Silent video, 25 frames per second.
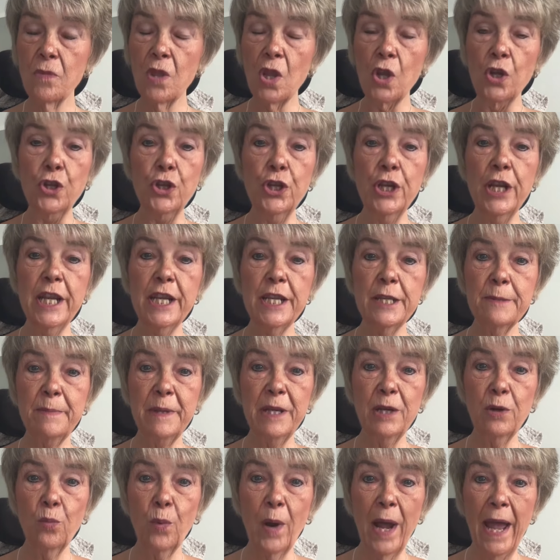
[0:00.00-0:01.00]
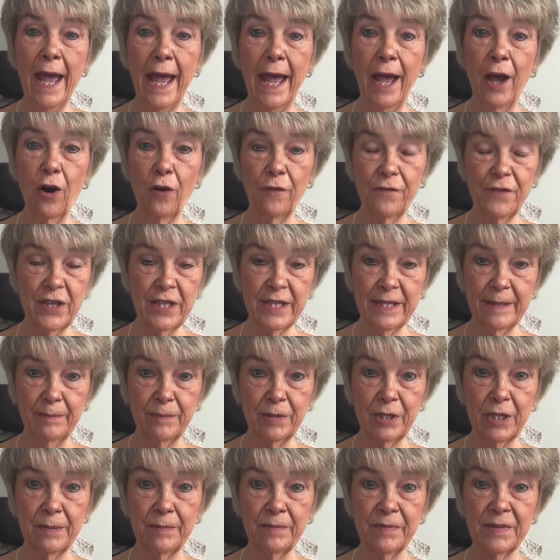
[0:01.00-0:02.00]
You need to be aware of the
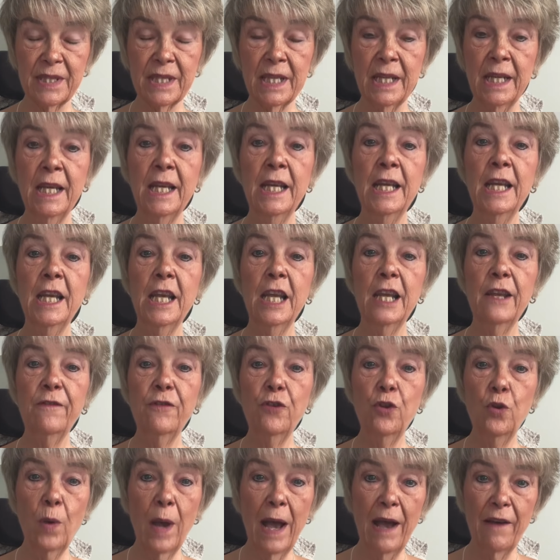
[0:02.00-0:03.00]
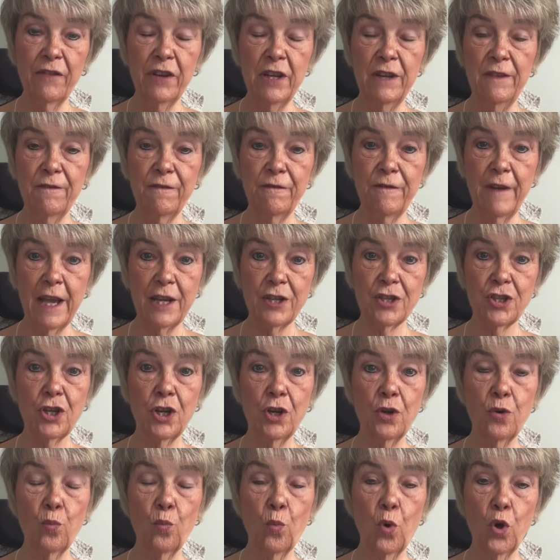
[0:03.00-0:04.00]
symptoms. If you have an
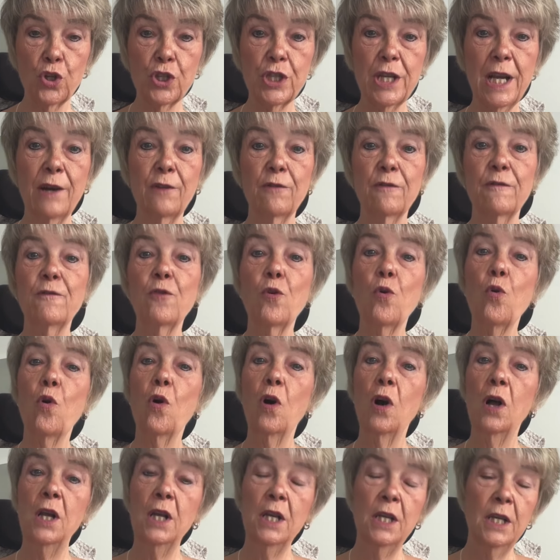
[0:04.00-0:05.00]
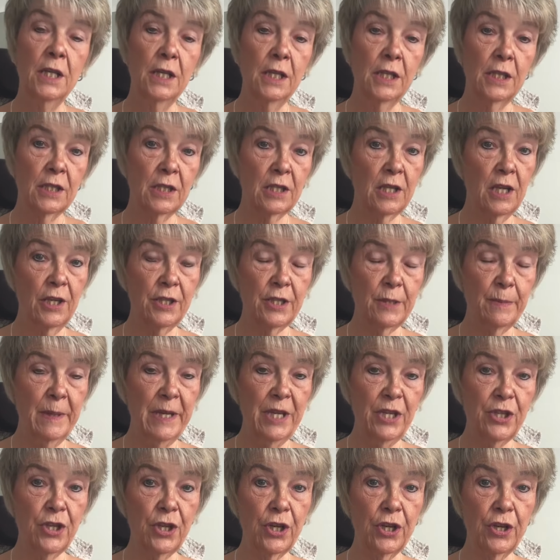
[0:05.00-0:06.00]
infection, watch out for slurred
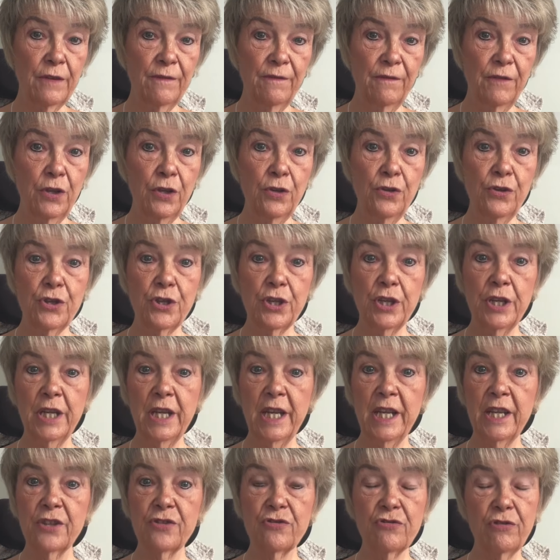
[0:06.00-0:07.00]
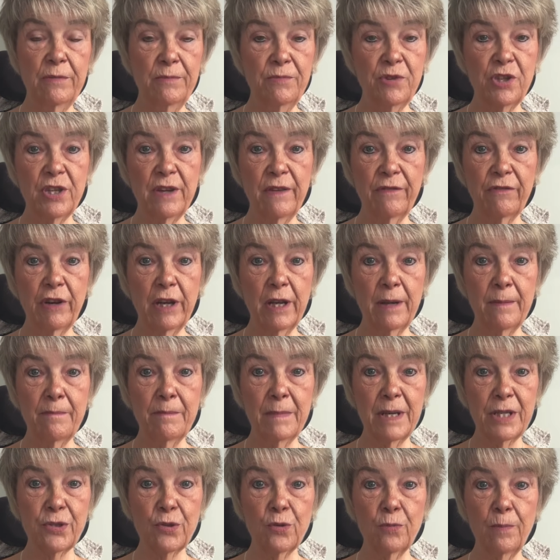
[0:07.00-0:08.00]
speech and confusion, extreme shivering and
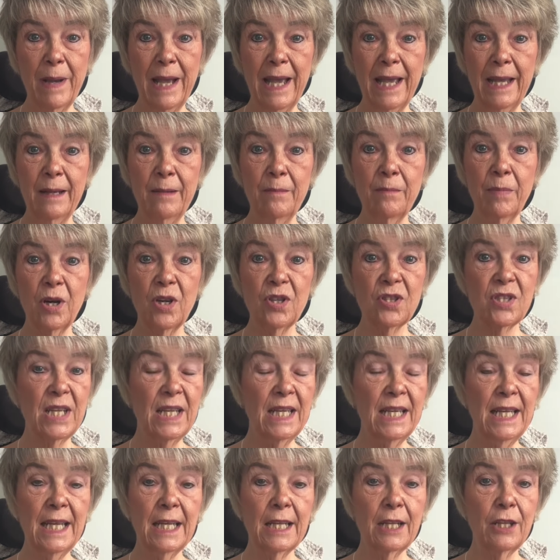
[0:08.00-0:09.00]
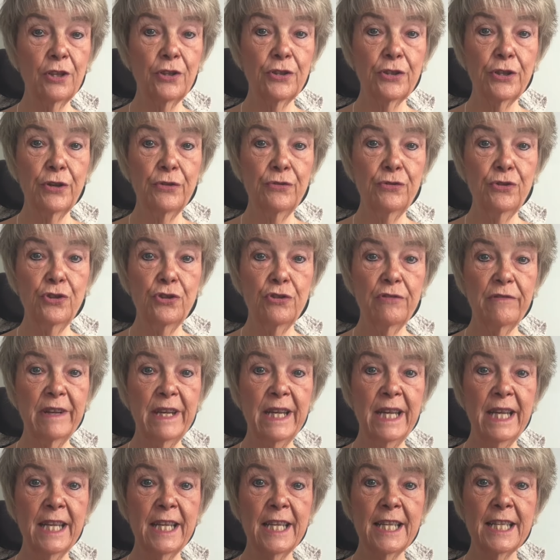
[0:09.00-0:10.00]
muscle pain, passing little or no urine
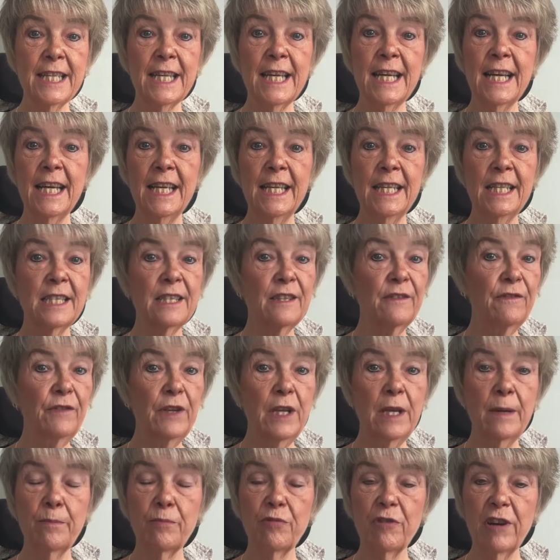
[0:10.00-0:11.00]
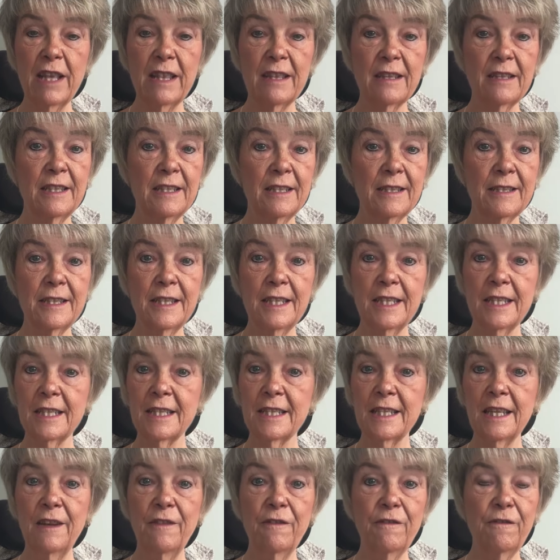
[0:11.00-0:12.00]
in a day, severe breathlessness,
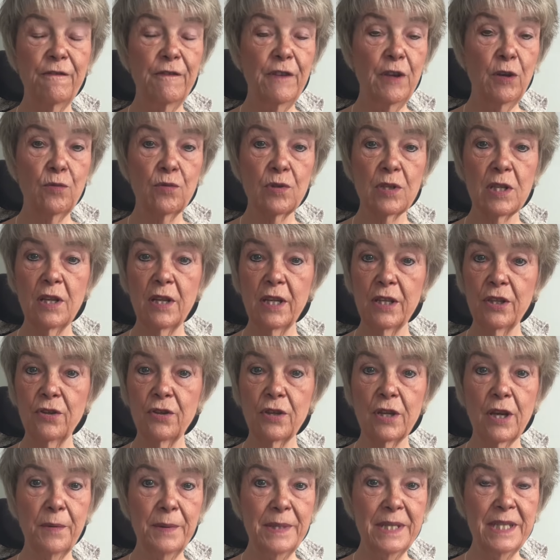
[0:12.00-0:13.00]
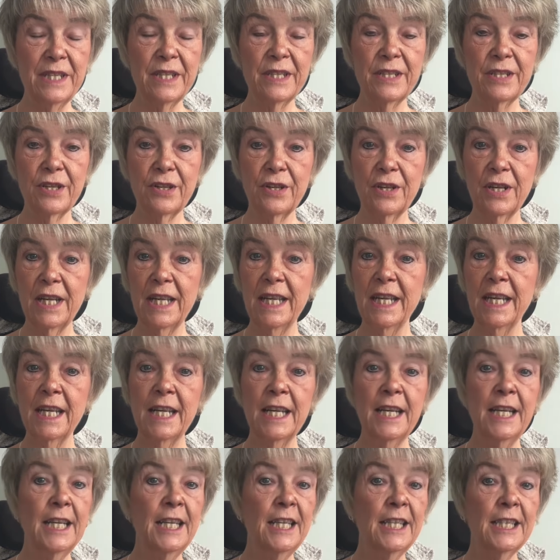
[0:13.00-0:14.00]
it feels like you're going to die,
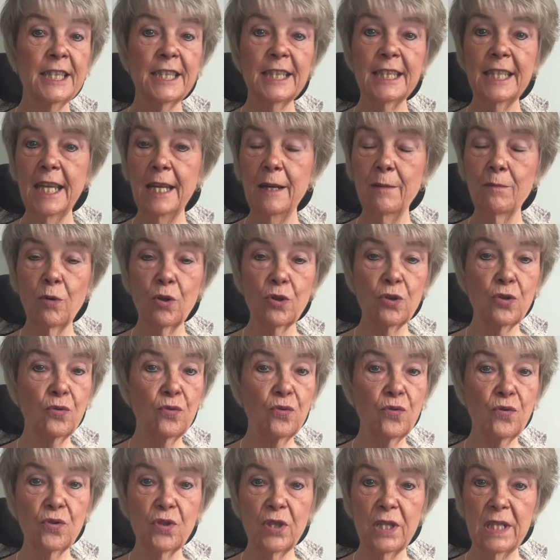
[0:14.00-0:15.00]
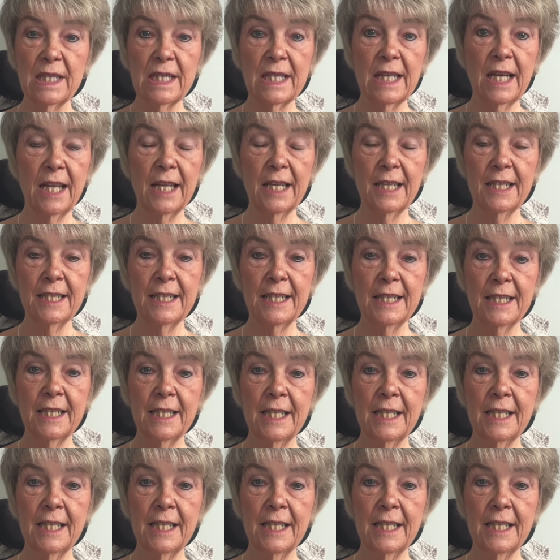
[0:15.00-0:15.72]
skin mottled or discoloured.